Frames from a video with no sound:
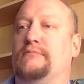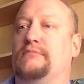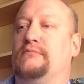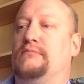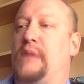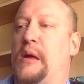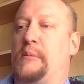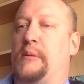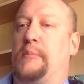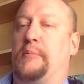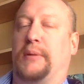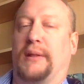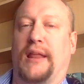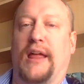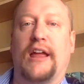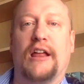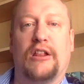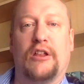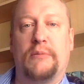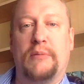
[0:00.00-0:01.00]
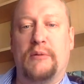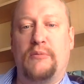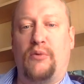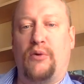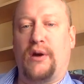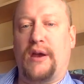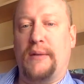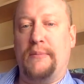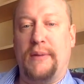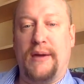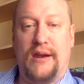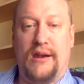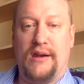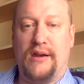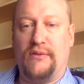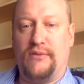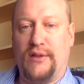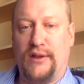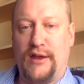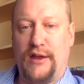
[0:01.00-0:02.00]
maybe play a little bit more
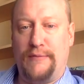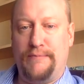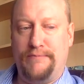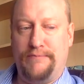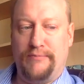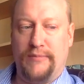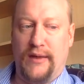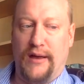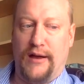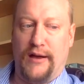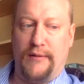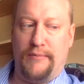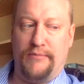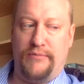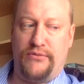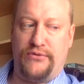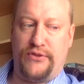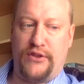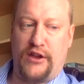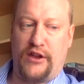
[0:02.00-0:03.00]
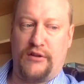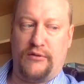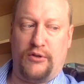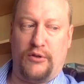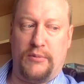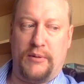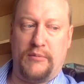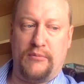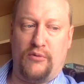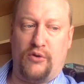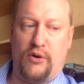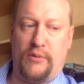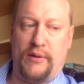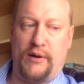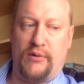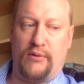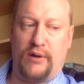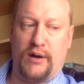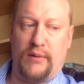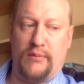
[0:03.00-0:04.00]
competitively, think a little bit more
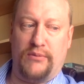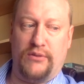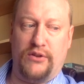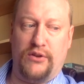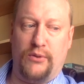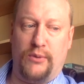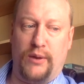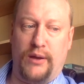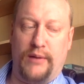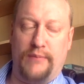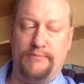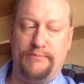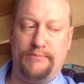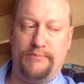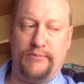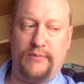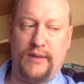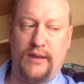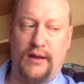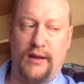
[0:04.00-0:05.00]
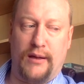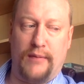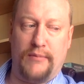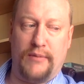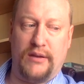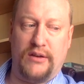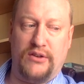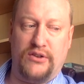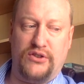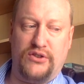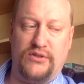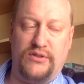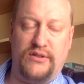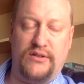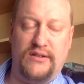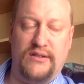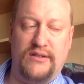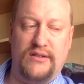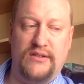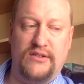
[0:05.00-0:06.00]
about what I'm doing and
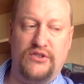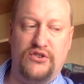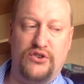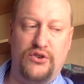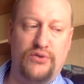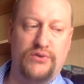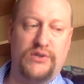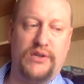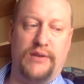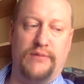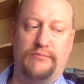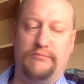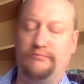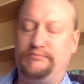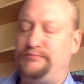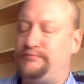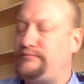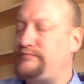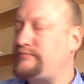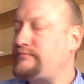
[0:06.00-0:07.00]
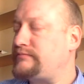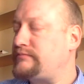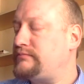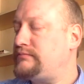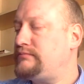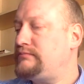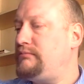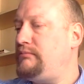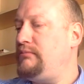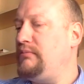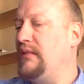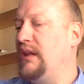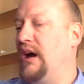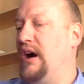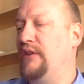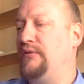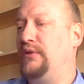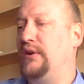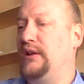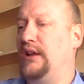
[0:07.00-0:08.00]
choosing.
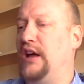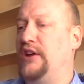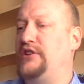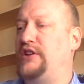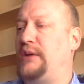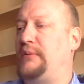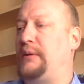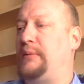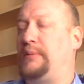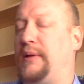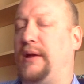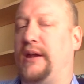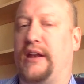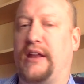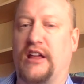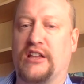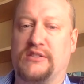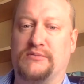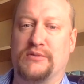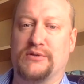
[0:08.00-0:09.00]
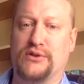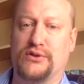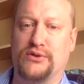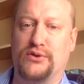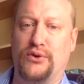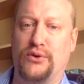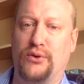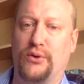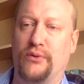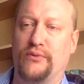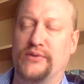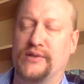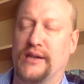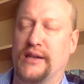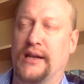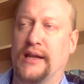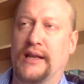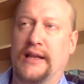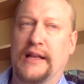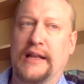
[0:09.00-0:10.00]
For a long time, played against Mrs. Hooves,
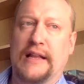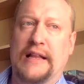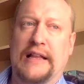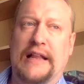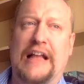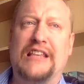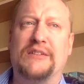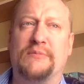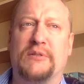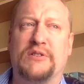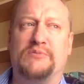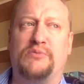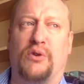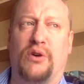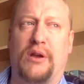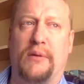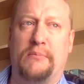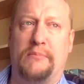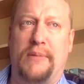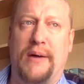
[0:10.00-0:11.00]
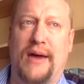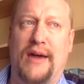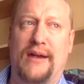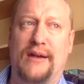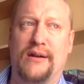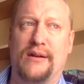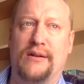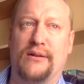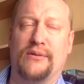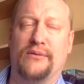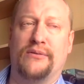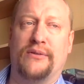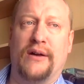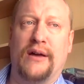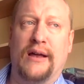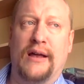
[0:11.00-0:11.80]
and that's a much more competitive